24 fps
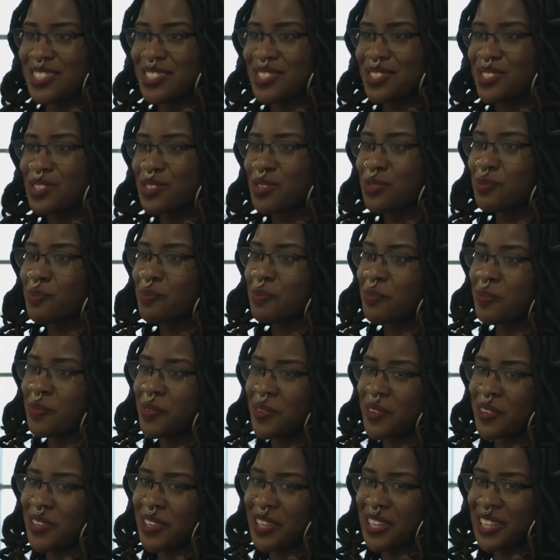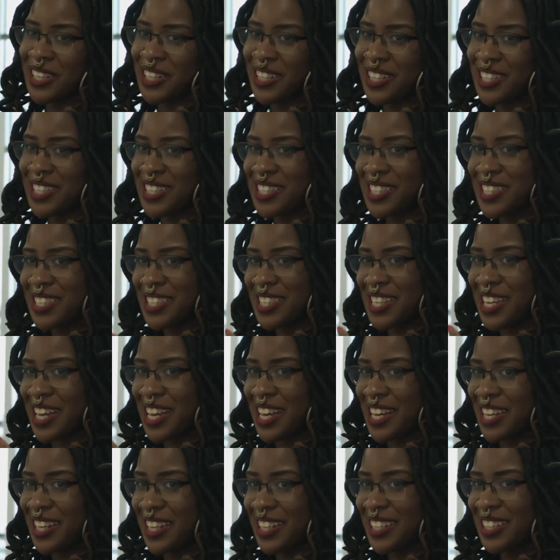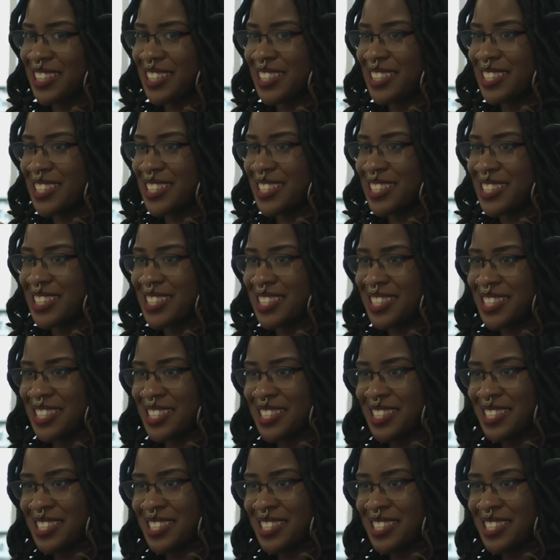That's like our business. So we